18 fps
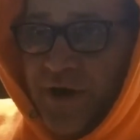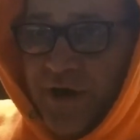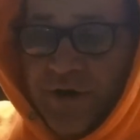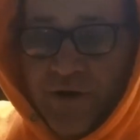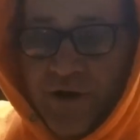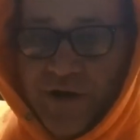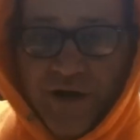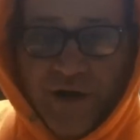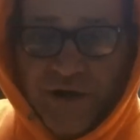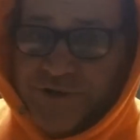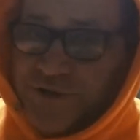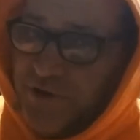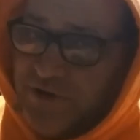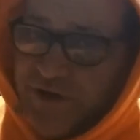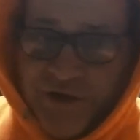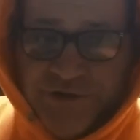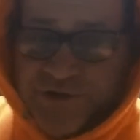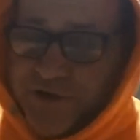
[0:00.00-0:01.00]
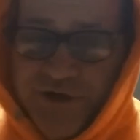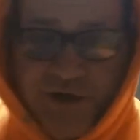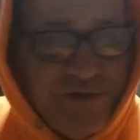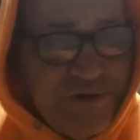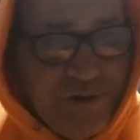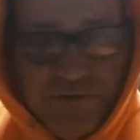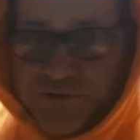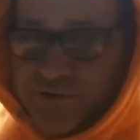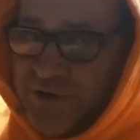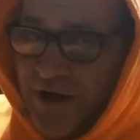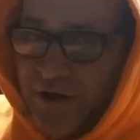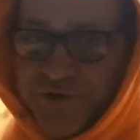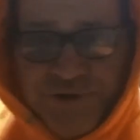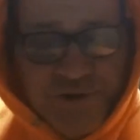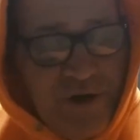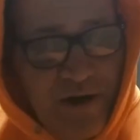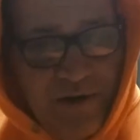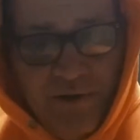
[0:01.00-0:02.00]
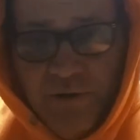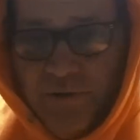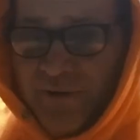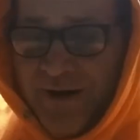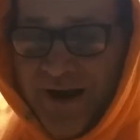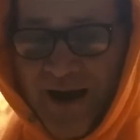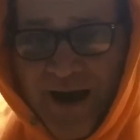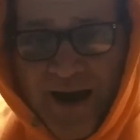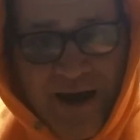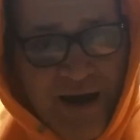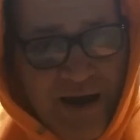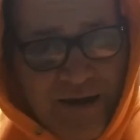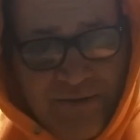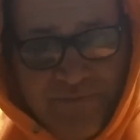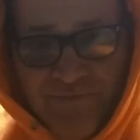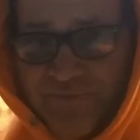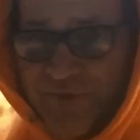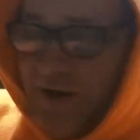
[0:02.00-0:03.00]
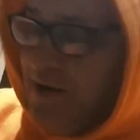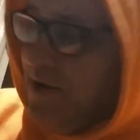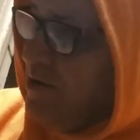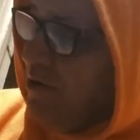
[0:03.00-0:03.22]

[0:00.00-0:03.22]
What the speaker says: You know, it's a duck shucking crying